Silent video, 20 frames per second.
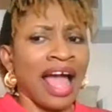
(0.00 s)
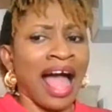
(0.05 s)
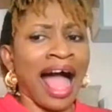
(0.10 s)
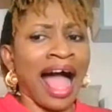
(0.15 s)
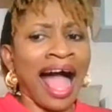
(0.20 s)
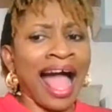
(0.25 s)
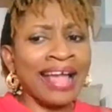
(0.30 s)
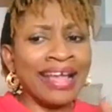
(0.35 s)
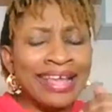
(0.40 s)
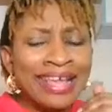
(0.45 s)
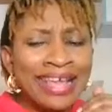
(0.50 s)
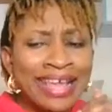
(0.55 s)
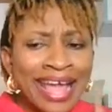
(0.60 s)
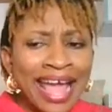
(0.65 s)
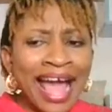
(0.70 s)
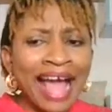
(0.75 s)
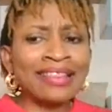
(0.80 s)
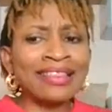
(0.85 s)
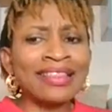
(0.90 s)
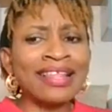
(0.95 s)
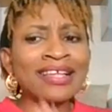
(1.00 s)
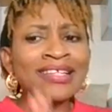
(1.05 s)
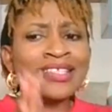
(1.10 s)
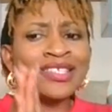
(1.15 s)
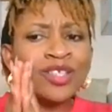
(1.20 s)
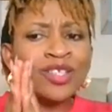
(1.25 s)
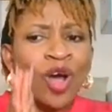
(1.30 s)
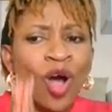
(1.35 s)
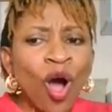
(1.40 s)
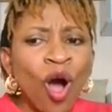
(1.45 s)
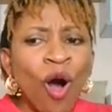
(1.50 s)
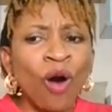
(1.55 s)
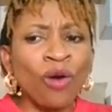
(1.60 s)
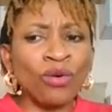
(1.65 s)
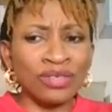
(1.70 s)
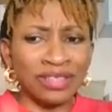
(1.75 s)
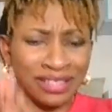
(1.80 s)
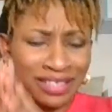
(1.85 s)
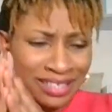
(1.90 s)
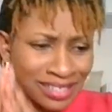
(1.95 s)
I hear this
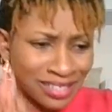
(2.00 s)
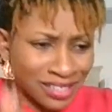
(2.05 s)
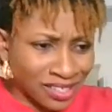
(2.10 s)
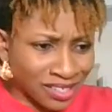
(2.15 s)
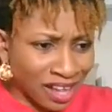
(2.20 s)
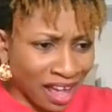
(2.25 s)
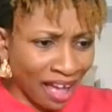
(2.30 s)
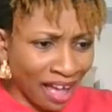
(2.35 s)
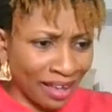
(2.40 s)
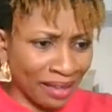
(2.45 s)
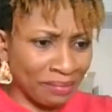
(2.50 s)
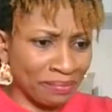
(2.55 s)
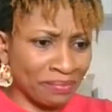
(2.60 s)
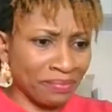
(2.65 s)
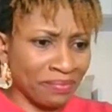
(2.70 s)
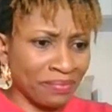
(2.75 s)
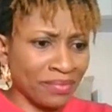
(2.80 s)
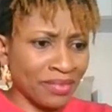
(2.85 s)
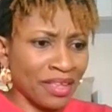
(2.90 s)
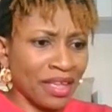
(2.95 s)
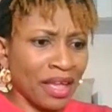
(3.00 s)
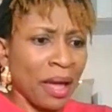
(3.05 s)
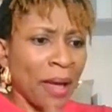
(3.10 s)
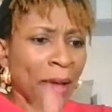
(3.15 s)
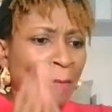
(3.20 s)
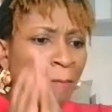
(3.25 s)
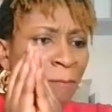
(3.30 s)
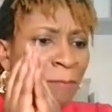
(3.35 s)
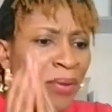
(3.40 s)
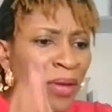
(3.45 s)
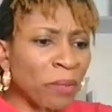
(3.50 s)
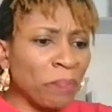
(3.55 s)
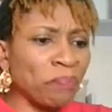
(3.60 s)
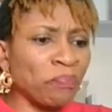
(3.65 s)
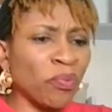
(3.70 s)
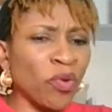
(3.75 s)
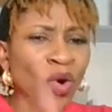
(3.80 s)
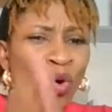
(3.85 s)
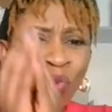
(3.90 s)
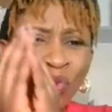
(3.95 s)
all the time.
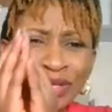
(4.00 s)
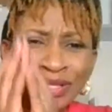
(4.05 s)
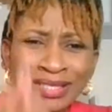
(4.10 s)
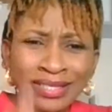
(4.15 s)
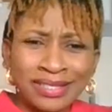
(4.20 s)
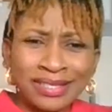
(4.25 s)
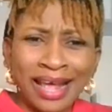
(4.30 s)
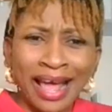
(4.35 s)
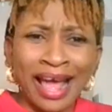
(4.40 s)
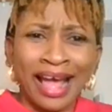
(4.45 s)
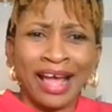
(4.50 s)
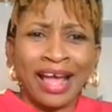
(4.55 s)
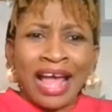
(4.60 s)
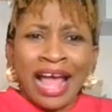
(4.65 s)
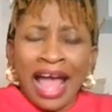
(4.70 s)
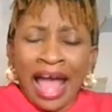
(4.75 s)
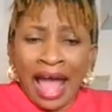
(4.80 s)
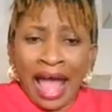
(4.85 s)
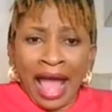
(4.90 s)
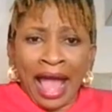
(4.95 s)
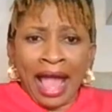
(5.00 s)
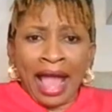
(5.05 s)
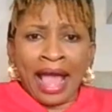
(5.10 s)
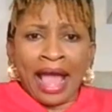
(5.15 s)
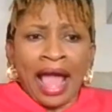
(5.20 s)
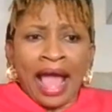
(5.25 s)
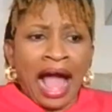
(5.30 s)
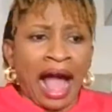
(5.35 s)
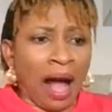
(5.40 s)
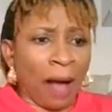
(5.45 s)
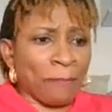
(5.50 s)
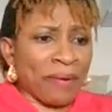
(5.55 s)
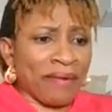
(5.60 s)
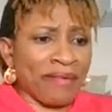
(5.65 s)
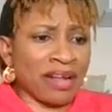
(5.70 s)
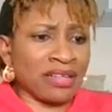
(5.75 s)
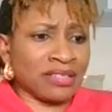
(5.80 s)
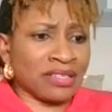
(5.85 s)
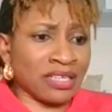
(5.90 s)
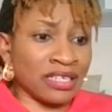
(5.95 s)
People will say, hey, our
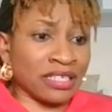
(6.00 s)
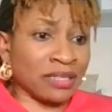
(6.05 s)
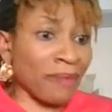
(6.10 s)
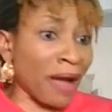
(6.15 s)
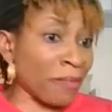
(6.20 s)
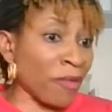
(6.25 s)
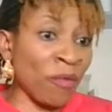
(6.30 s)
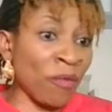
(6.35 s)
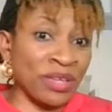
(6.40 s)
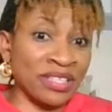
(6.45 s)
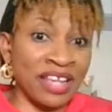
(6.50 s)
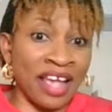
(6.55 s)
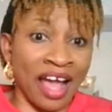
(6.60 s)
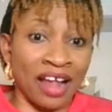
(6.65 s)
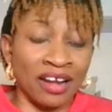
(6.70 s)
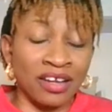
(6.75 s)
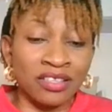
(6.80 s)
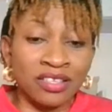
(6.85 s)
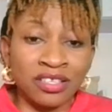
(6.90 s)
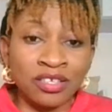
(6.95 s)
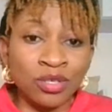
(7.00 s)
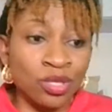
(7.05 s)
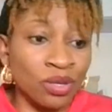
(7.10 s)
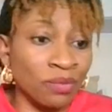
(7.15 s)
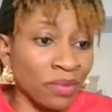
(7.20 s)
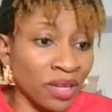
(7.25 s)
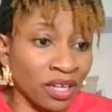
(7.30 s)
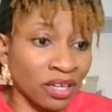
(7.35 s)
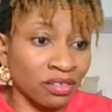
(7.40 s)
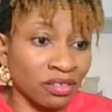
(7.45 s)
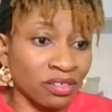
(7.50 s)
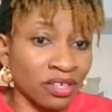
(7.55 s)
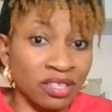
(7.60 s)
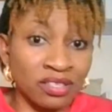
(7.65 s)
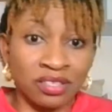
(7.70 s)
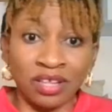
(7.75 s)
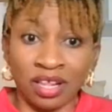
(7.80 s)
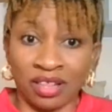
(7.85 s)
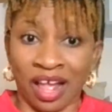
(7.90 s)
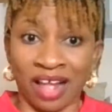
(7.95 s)
parents did it. My mom is here listening to me,
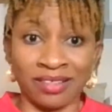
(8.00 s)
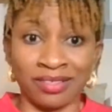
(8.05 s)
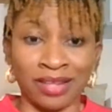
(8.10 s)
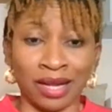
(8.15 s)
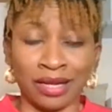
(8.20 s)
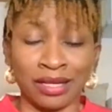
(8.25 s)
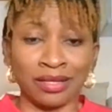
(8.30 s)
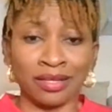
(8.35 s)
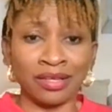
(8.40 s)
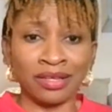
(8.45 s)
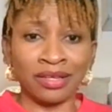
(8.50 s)
incidentally.